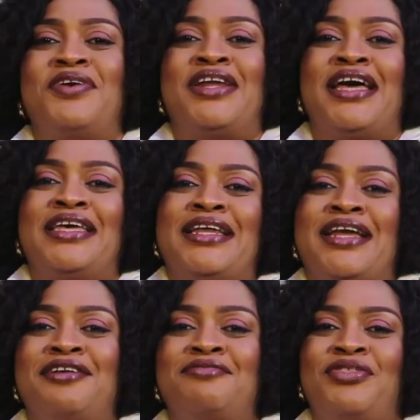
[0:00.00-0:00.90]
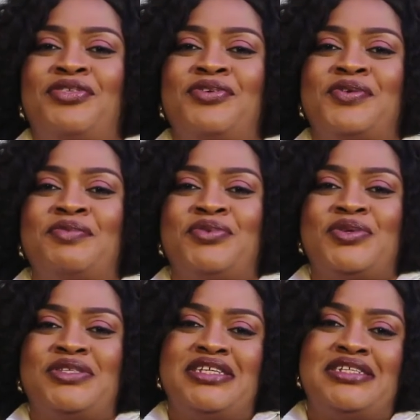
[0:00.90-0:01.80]
fun hanging out with you on
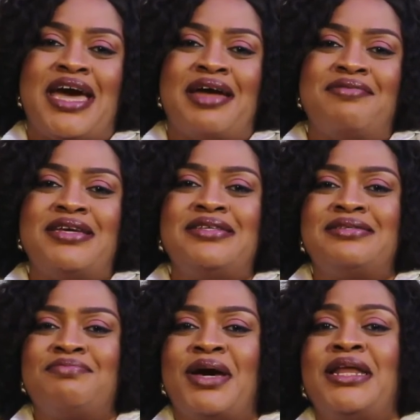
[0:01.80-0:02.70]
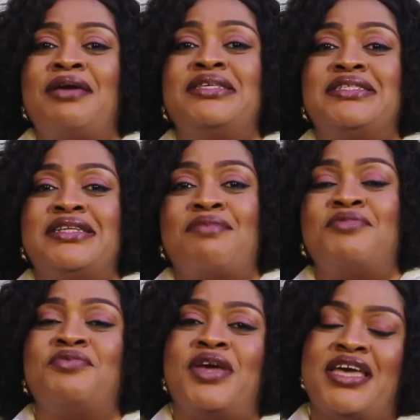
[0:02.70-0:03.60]
Beauty Diaries. My name is
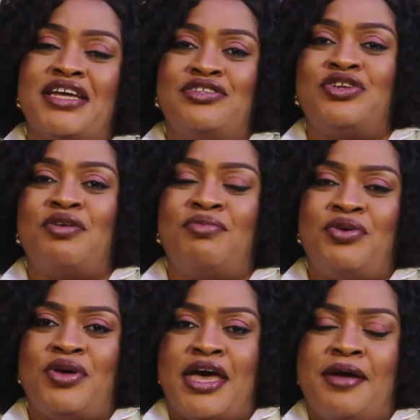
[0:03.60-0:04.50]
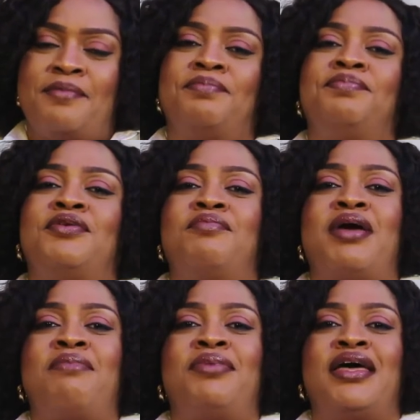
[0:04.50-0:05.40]
Namure Edemioya.
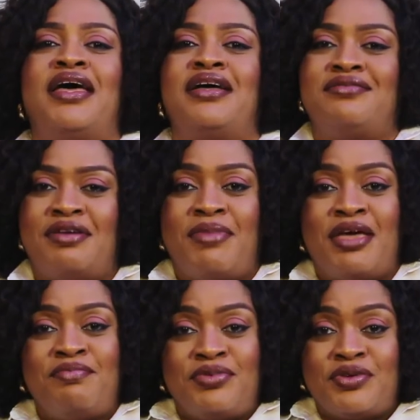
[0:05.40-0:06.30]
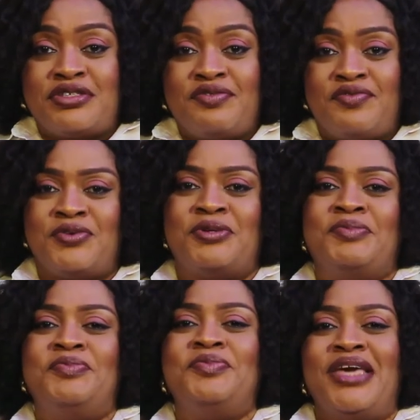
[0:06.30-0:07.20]
Remember, remain beautiful
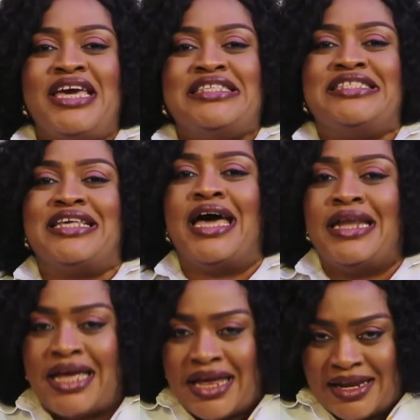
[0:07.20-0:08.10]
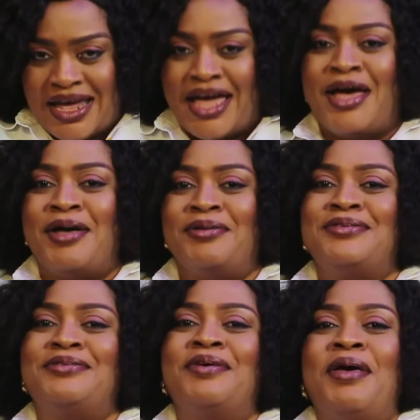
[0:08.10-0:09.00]
inside and out.
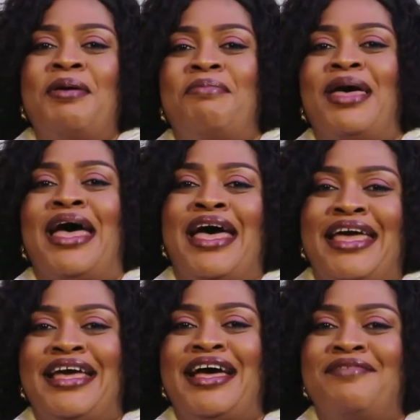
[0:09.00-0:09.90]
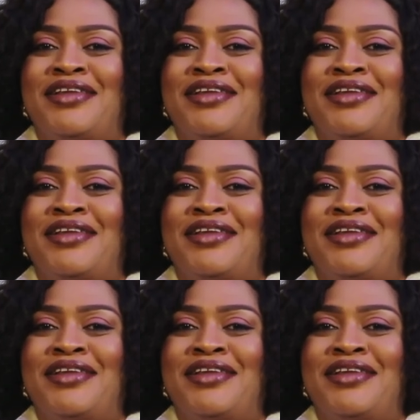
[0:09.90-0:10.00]
Bye. Have